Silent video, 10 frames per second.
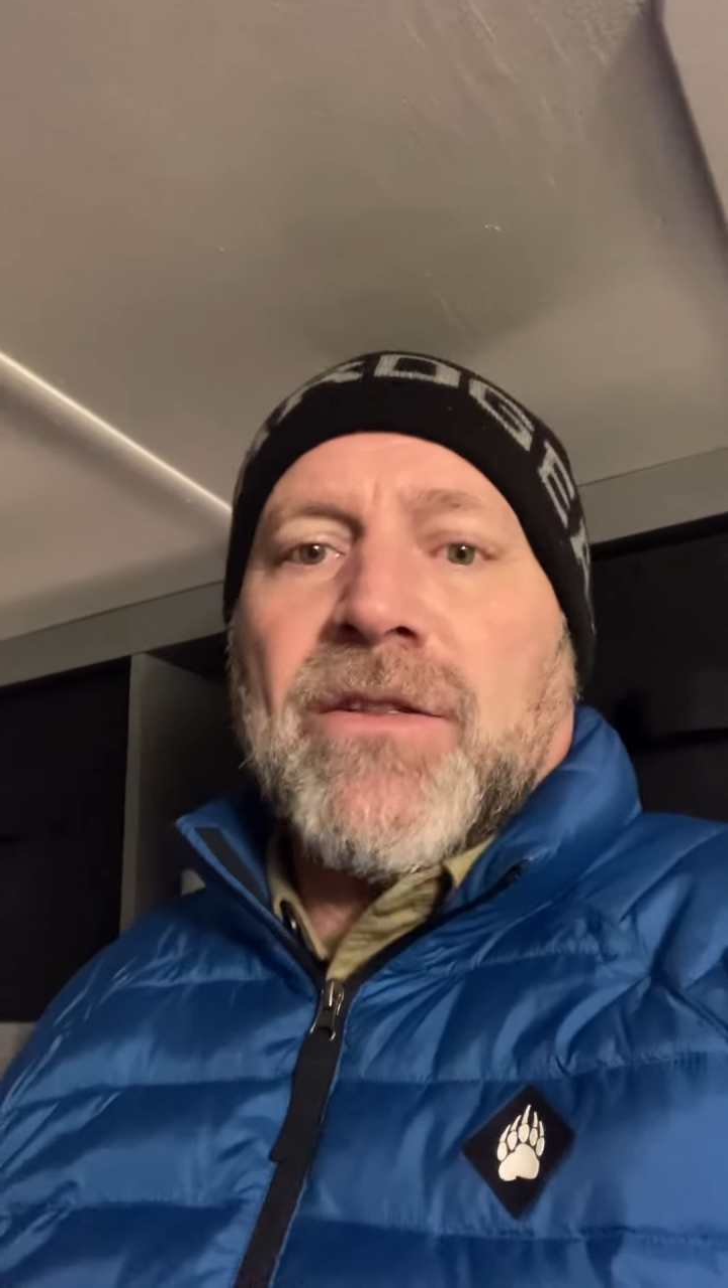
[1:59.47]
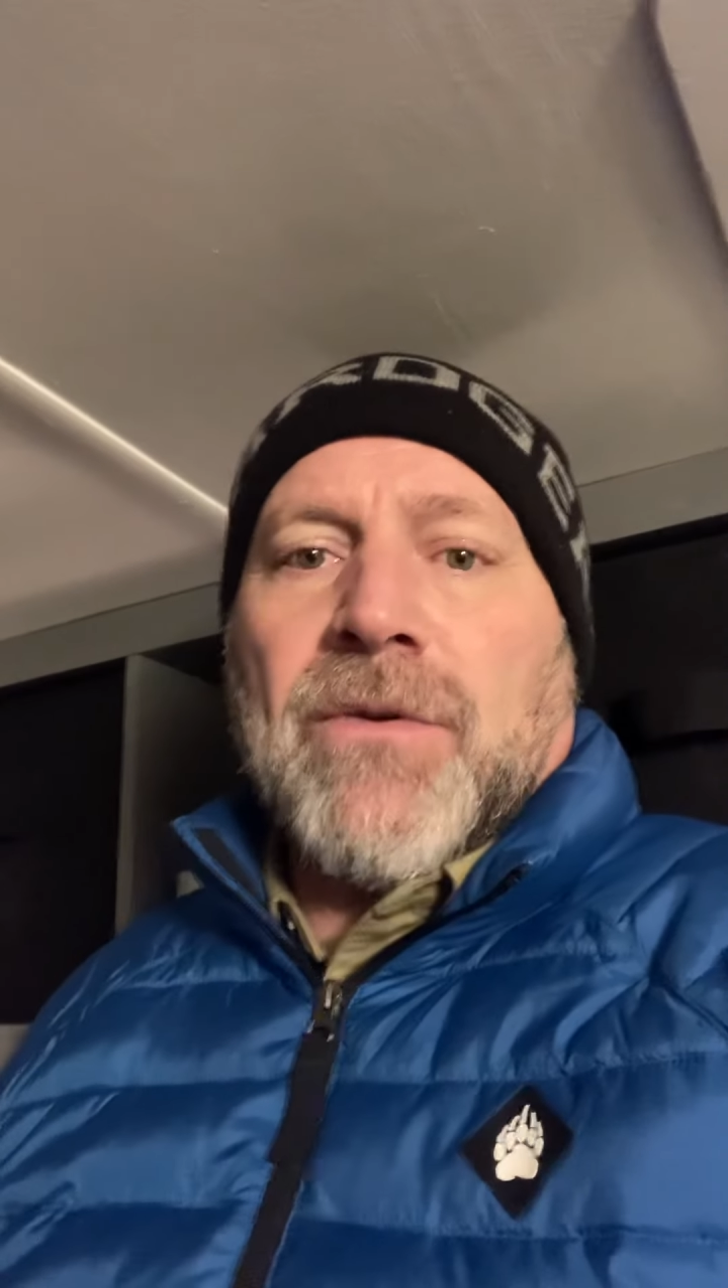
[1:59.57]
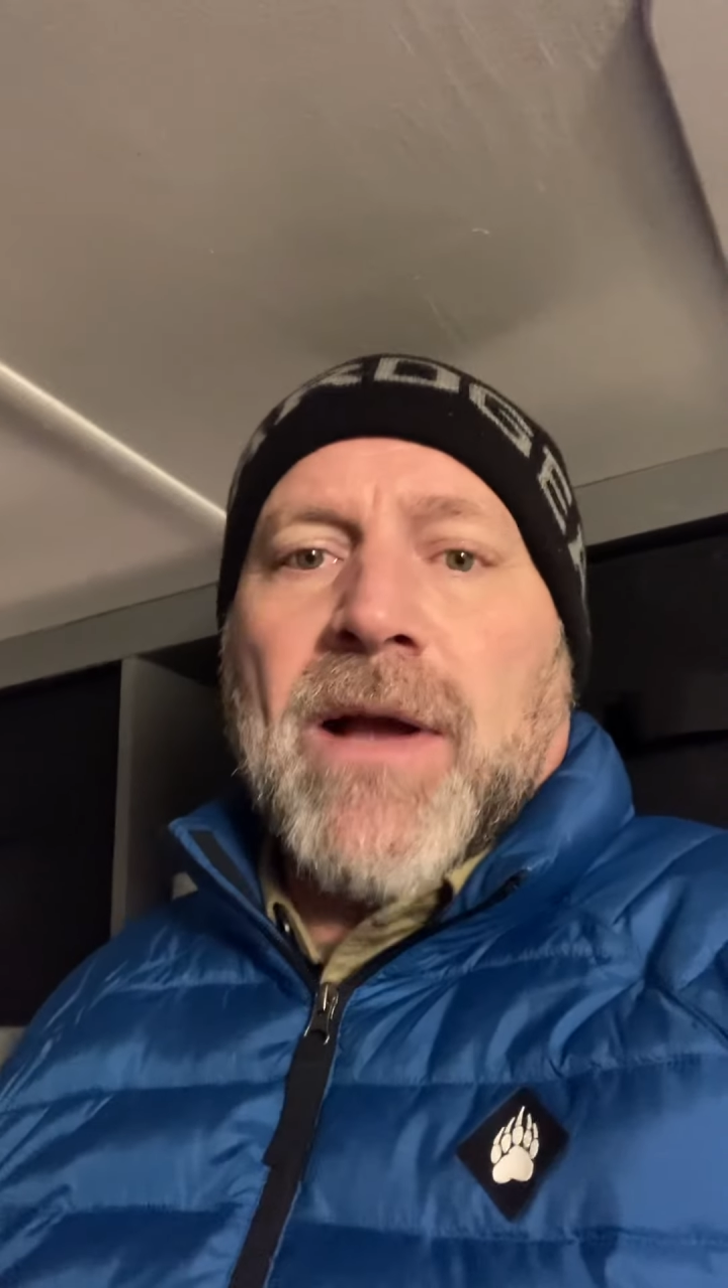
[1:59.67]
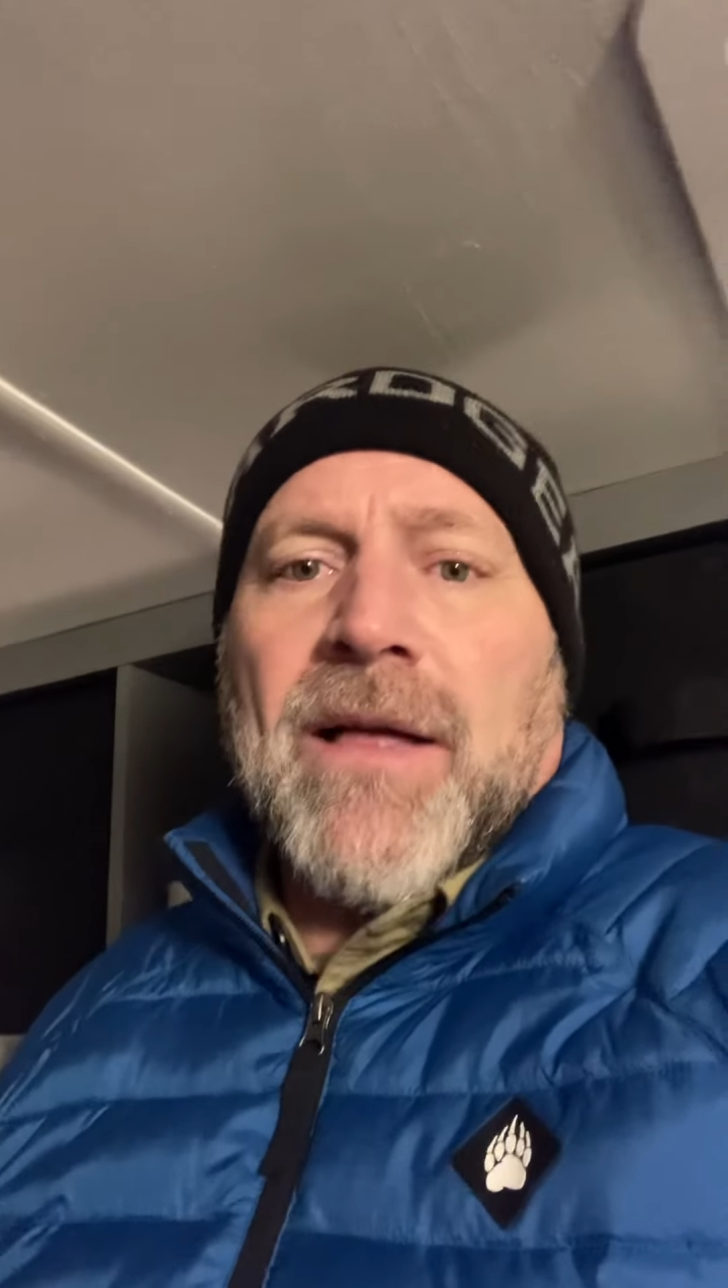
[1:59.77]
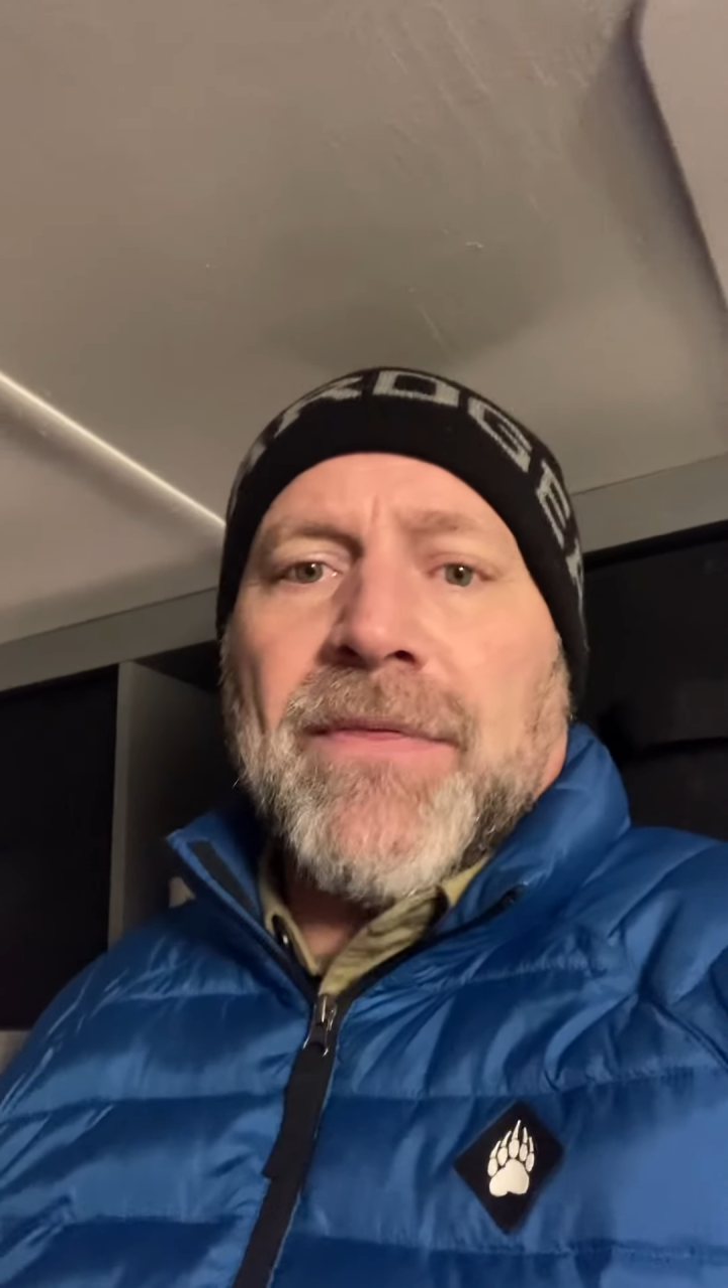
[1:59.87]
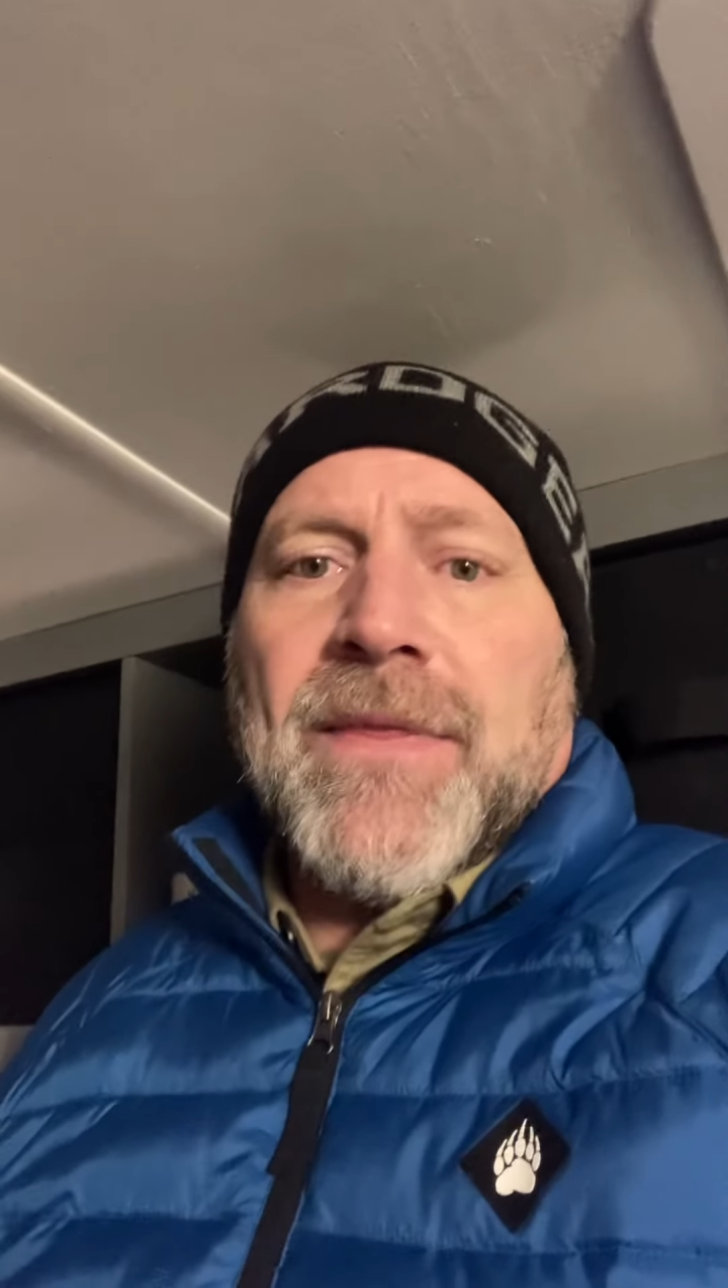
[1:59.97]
throughout